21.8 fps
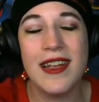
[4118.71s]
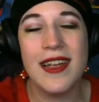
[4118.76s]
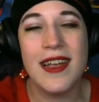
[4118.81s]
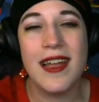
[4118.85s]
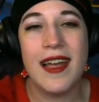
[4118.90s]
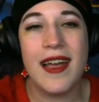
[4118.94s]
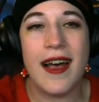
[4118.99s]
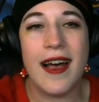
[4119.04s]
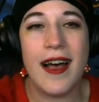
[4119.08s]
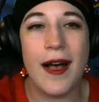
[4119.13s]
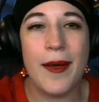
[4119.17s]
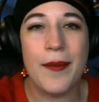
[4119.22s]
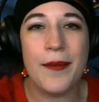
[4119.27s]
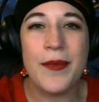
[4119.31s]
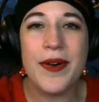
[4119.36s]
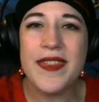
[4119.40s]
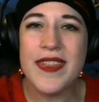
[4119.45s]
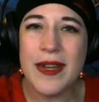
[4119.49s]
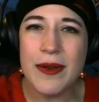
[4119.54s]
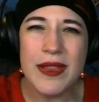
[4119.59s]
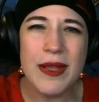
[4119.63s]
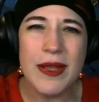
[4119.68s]
One
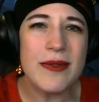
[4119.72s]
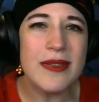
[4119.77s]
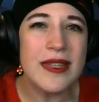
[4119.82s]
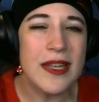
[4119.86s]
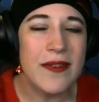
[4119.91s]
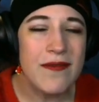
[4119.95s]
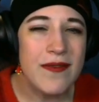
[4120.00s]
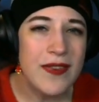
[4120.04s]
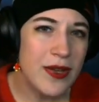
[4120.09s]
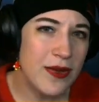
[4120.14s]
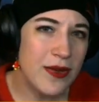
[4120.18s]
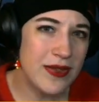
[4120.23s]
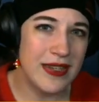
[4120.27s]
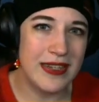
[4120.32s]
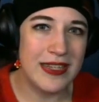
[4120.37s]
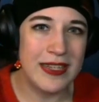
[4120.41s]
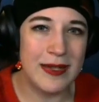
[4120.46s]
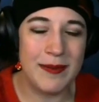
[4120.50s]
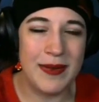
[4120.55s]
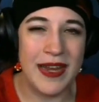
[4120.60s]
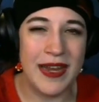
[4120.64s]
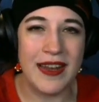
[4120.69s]
thing that was confusing
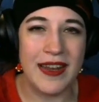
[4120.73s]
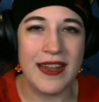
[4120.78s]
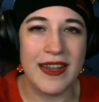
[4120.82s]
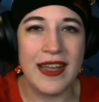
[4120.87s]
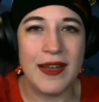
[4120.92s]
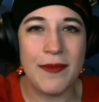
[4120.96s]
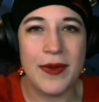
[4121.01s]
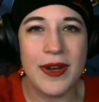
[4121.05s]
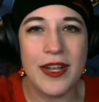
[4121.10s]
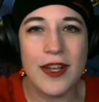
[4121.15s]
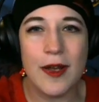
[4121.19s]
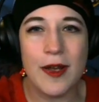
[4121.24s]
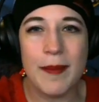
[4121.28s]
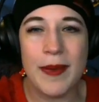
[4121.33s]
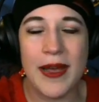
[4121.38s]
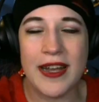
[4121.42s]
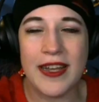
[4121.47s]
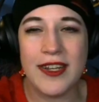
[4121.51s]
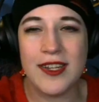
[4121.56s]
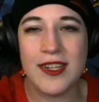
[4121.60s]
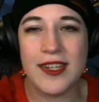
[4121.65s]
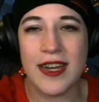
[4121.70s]
to me, and I want to go back
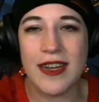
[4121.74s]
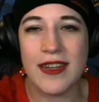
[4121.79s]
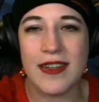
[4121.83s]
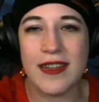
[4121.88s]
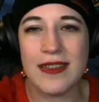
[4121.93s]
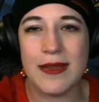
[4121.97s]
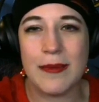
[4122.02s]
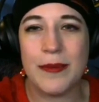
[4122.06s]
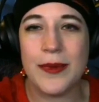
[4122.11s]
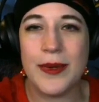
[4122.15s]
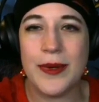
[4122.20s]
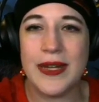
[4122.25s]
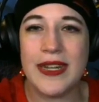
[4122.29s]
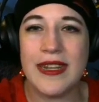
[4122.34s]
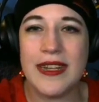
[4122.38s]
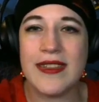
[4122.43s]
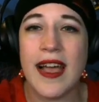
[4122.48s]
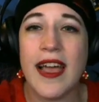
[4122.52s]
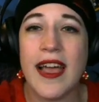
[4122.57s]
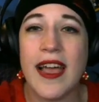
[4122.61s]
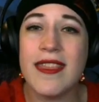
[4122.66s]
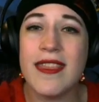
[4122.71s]
and check at some point, is
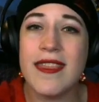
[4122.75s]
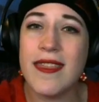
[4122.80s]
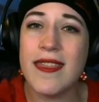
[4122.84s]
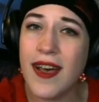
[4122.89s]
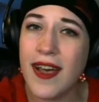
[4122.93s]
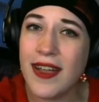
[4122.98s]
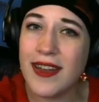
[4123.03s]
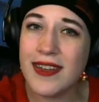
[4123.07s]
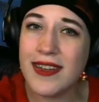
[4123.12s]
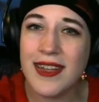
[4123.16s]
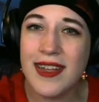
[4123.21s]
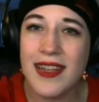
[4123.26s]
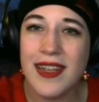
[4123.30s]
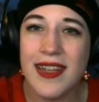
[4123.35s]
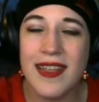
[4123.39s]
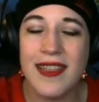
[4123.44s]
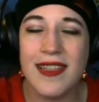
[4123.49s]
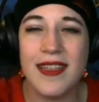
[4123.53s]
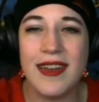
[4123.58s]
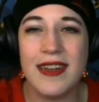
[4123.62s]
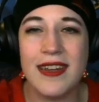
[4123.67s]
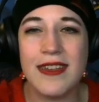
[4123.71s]
I thought
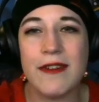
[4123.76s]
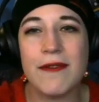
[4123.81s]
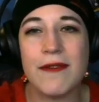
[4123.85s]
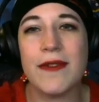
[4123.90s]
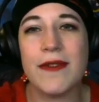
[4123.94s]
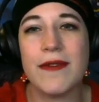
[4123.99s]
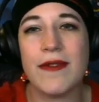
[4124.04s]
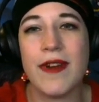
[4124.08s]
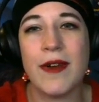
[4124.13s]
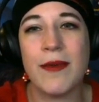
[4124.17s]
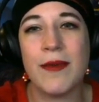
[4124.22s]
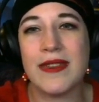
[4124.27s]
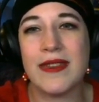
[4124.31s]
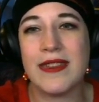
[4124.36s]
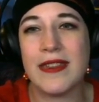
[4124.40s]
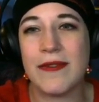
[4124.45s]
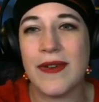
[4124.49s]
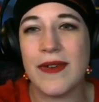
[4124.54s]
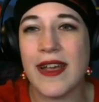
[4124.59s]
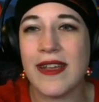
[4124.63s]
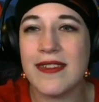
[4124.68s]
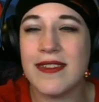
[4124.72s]
that a different run was the
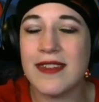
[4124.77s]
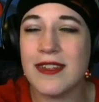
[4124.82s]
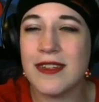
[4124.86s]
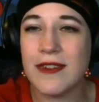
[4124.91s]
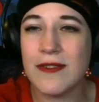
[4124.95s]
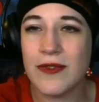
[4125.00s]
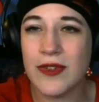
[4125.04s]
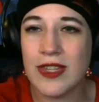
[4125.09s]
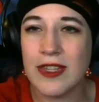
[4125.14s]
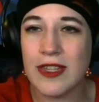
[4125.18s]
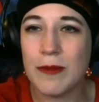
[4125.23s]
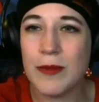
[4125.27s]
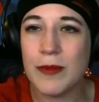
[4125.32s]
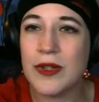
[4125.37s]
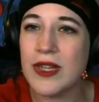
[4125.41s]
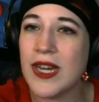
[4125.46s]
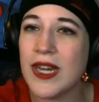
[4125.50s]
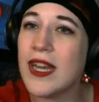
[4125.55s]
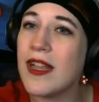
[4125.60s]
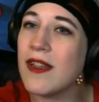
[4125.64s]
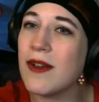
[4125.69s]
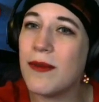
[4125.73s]
fastest for this
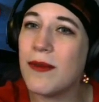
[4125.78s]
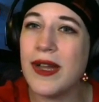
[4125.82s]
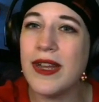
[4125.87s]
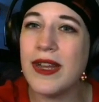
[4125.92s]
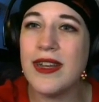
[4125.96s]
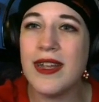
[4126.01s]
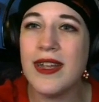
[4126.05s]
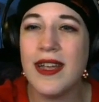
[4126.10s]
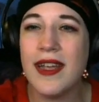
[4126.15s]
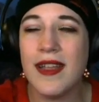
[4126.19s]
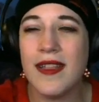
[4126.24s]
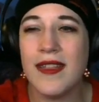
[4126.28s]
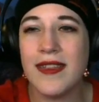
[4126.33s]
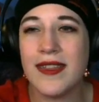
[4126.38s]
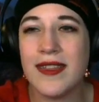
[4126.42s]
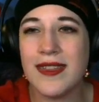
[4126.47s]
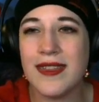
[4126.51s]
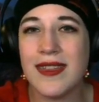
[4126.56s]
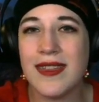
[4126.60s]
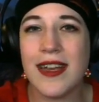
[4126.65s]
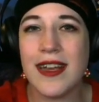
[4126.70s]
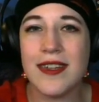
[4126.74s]
particular one. This
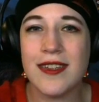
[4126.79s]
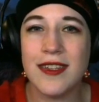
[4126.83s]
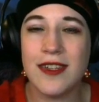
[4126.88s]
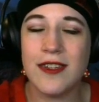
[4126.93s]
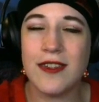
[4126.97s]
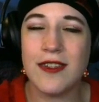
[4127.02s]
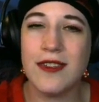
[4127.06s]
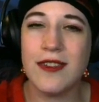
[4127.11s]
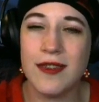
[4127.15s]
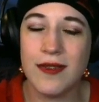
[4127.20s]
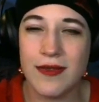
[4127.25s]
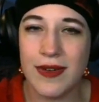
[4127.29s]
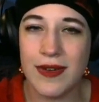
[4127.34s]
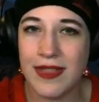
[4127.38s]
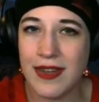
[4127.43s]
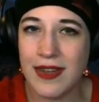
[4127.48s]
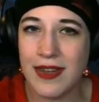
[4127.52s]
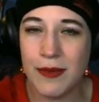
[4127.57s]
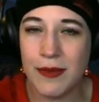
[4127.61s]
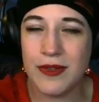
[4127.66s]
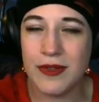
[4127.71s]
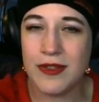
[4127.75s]
is actually just the run that
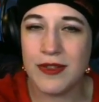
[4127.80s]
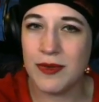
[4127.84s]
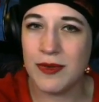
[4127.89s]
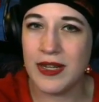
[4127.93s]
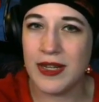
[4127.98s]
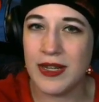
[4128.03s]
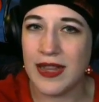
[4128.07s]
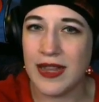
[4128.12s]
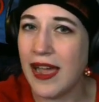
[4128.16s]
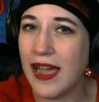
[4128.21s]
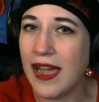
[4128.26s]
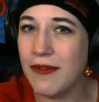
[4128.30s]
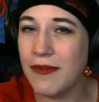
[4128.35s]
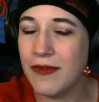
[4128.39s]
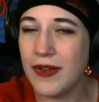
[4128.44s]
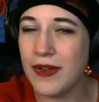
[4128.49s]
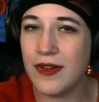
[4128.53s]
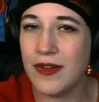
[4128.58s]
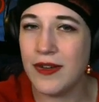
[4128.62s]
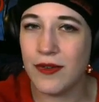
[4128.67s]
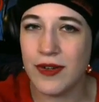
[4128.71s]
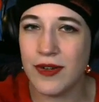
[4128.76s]
I was doing live,
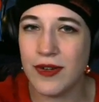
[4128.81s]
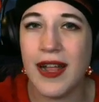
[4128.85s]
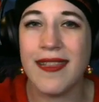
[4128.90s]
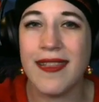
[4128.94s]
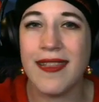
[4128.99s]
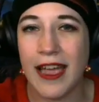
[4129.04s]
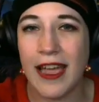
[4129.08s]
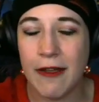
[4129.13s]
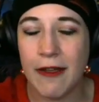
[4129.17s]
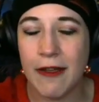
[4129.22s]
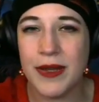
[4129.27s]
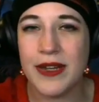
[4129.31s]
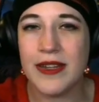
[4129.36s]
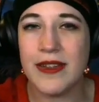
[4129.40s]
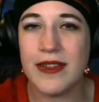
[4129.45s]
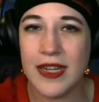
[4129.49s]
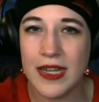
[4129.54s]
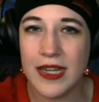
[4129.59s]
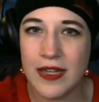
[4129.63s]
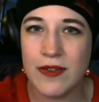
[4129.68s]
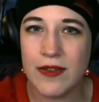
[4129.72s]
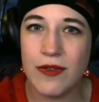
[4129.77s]
or not live, but
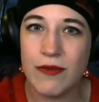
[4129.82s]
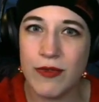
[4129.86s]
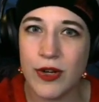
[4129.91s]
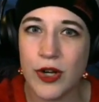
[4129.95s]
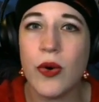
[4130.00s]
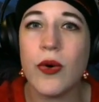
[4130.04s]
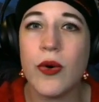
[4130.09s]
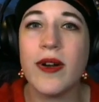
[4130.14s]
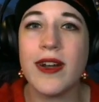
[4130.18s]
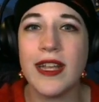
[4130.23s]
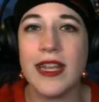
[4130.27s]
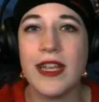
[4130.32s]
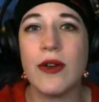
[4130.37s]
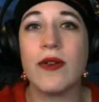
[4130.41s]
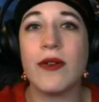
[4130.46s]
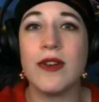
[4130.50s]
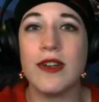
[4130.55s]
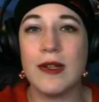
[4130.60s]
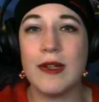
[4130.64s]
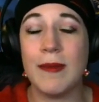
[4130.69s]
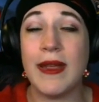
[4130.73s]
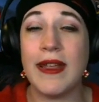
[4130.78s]
recording in order
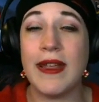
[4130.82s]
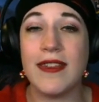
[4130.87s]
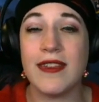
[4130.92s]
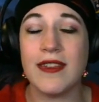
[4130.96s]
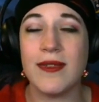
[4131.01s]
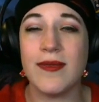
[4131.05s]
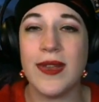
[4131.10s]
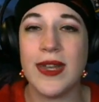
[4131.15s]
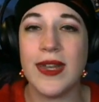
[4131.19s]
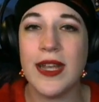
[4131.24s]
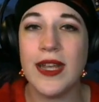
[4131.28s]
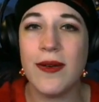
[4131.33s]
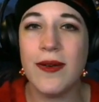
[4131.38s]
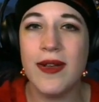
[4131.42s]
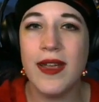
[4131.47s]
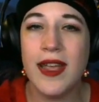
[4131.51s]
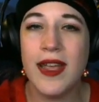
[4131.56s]
to make this video.